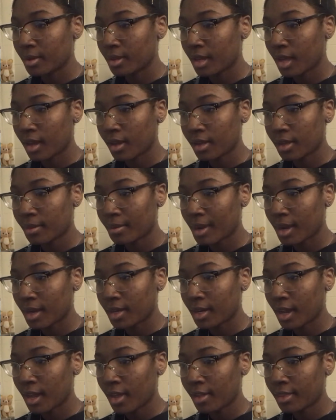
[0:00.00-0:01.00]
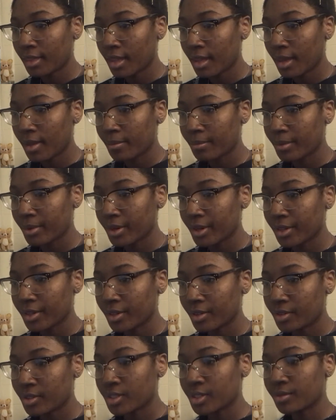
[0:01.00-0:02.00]
concubine of the emperor,
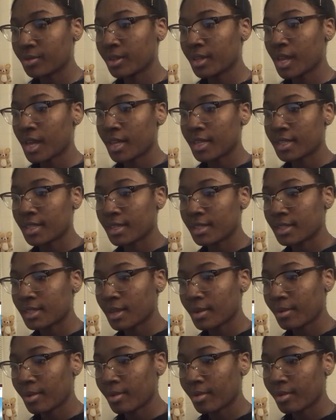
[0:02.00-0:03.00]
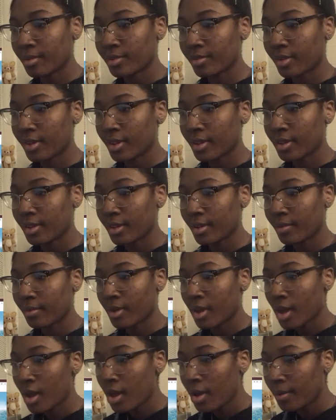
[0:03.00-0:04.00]
though she realized that Sam Ho has fallen in love
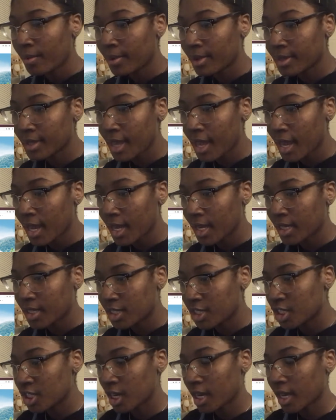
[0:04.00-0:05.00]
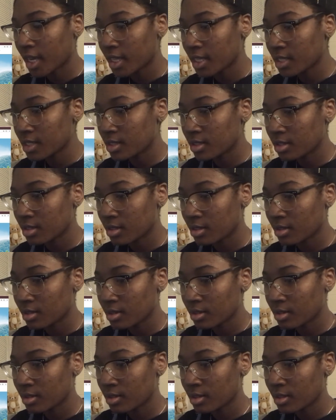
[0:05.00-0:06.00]
with a chess,
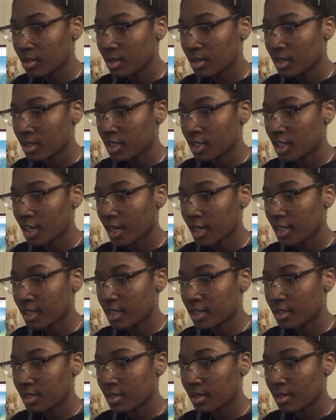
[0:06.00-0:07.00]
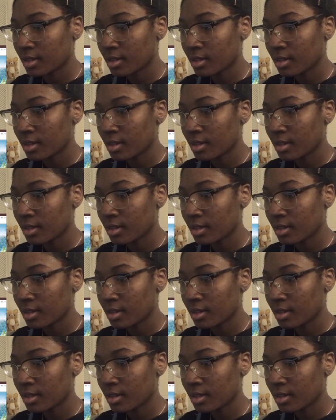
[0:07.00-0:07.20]
chess